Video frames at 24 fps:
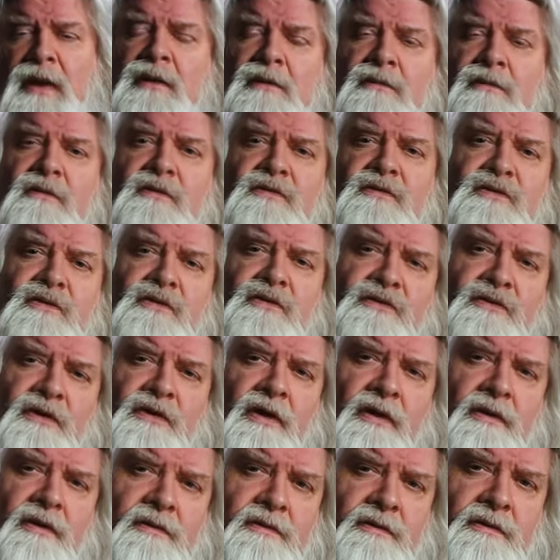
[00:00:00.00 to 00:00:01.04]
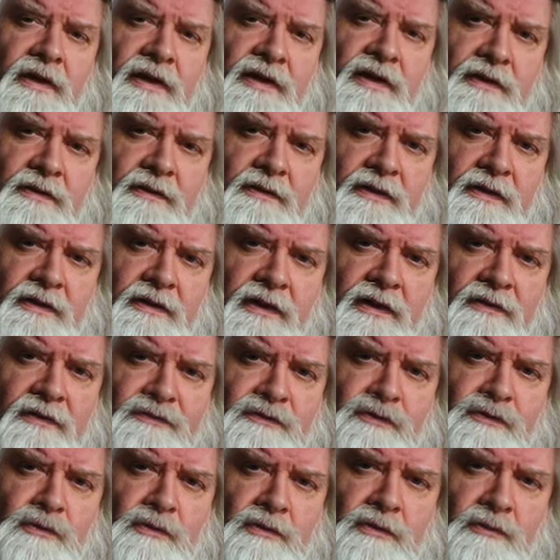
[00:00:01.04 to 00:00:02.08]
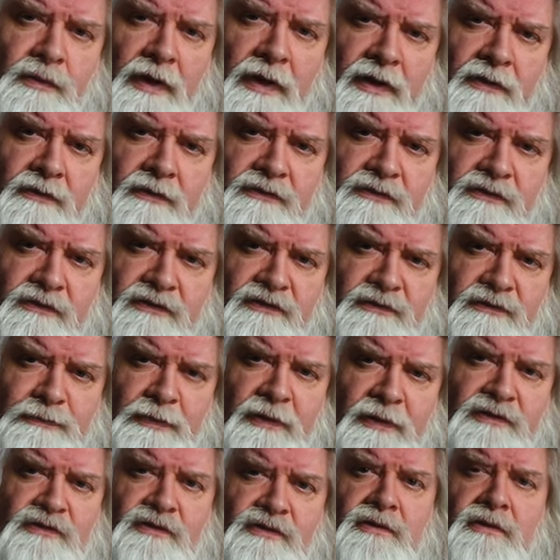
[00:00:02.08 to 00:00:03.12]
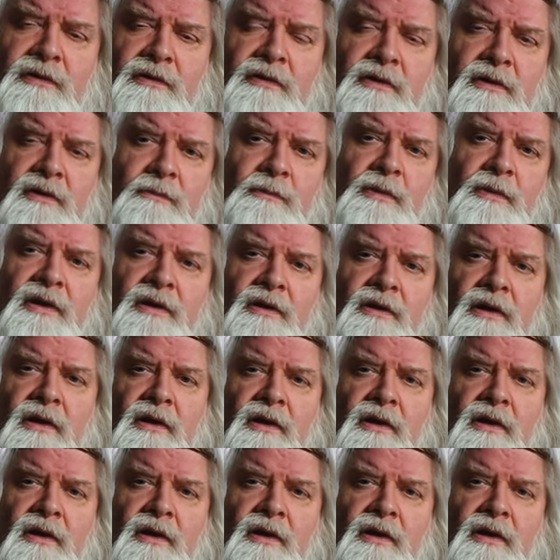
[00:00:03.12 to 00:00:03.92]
This is unlikely enough to arouse suspicion among